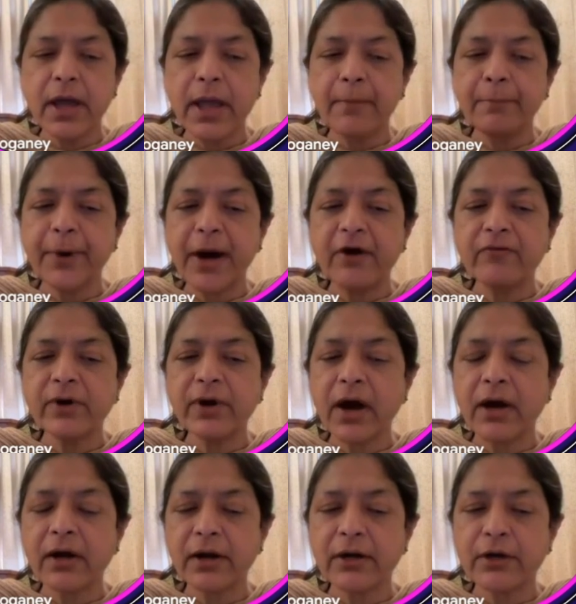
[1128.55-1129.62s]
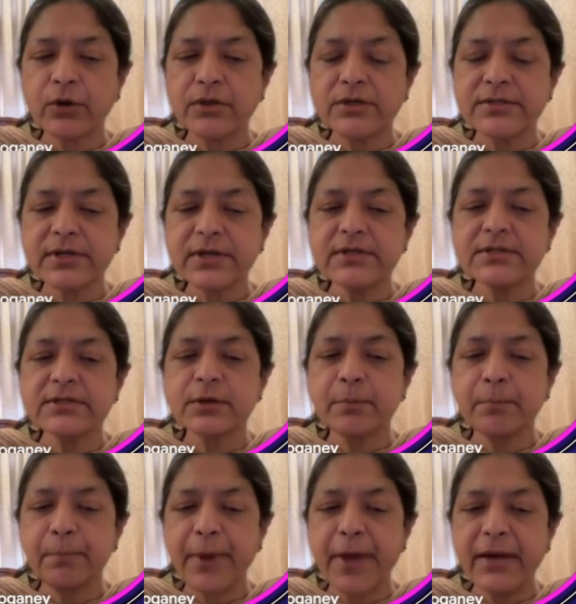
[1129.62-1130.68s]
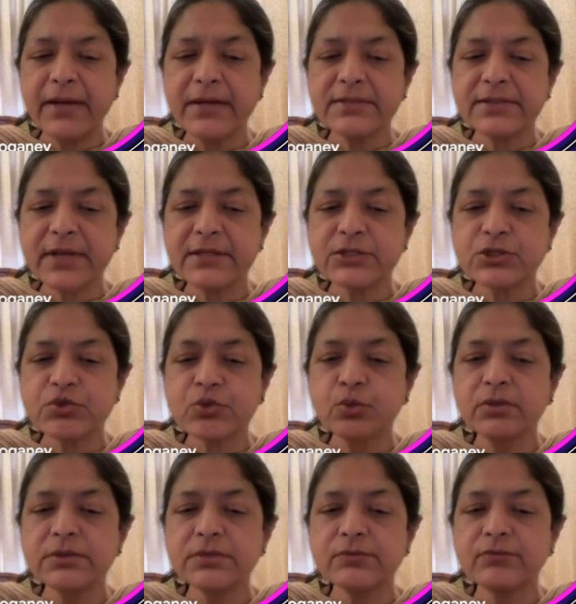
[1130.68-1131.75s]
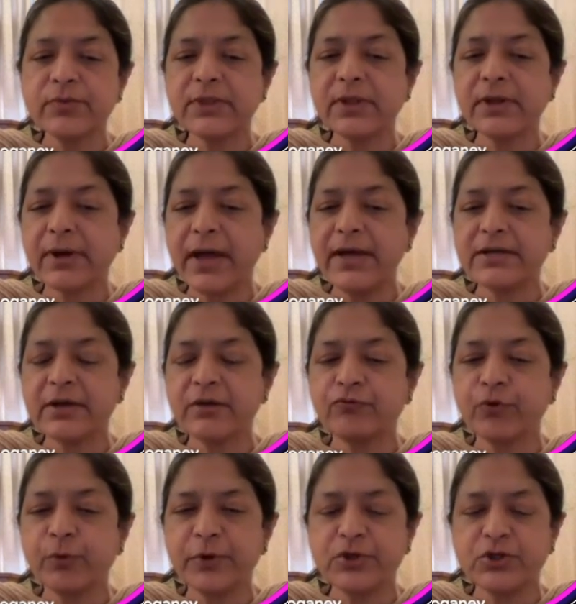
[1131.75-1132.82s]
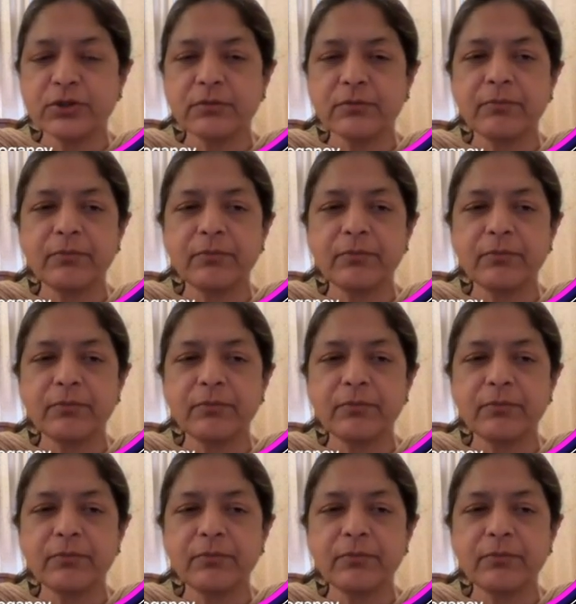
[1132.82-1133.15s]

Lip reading: Empower our adolescents, parents, and schools with the right information.